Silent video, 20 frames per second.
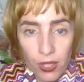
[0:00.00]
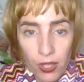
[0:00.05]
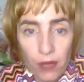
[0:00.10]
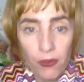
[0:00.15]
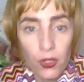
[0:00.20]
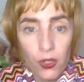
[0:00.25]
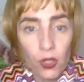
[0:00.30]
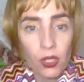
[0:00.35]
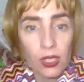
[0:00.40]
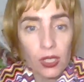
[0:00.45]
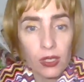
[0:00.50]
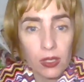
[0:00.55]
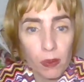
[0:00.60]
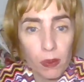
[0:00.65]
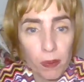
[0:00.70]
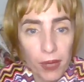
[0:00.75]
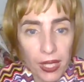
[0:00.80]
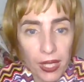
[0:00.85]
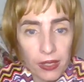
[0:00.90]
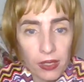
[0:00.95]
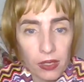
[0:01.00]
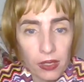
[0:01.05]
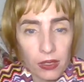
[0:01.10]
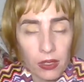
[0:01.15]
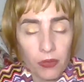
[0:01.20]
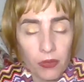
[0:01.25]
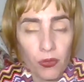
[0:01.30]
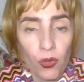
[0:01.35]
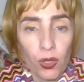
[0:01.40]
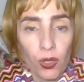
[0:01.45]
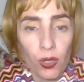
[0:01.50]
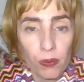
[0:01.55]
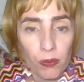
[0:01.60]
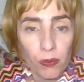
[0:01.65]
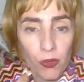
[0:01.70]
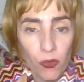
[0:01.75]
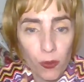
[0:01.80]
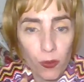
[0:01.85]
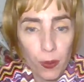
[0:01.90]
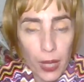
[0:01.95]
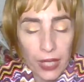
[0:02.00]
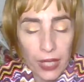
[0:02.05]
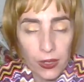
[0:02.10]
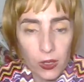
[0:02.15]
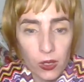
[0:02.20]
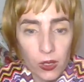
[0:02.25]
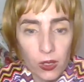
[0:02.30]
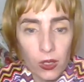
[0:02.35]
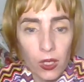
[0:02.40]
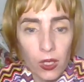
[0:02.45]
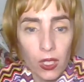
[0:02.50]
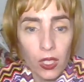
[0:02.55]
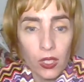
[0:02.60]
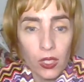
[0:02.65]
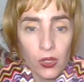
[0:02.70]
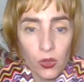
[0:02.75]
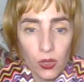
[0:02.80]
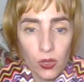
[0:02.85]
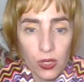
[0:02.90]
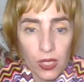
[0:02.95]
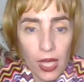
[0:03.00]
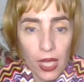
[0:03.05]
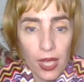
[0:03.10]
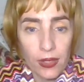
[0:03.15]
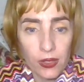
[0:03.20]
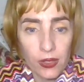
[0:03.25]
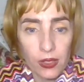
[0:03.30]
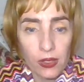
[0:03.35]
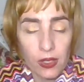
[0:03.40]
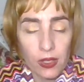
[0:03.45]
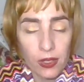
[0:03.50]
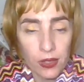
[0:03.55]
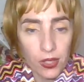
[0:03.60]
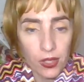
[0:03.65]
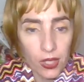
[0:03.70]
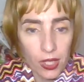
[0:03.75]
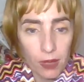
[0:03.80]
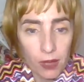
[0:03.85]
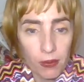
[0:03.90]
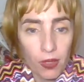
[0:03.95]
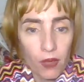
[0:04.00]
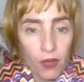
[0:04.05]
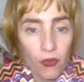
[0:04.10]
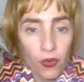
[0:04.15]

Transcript: If you're independent from better society than him,